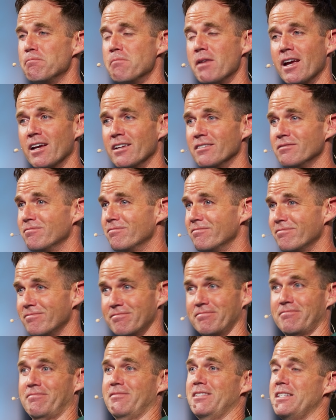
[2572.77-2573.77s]
Man,
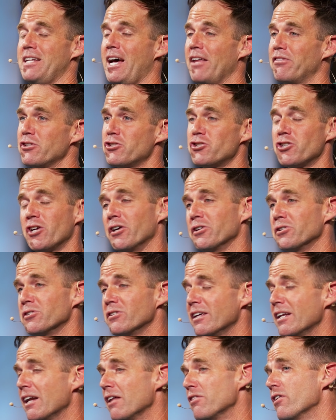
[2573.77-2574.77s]
not the
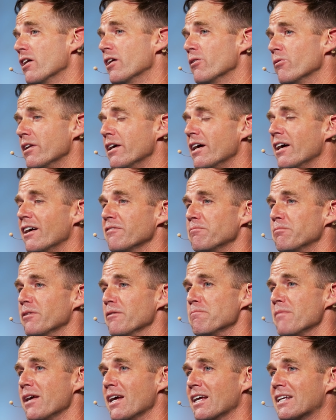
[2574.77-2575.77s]
childhood that I thought I would have,
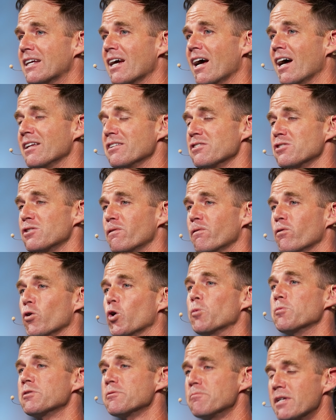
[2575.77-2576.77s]
but man, God has
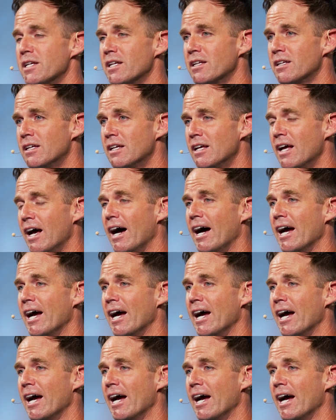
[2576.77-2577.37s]
formed me.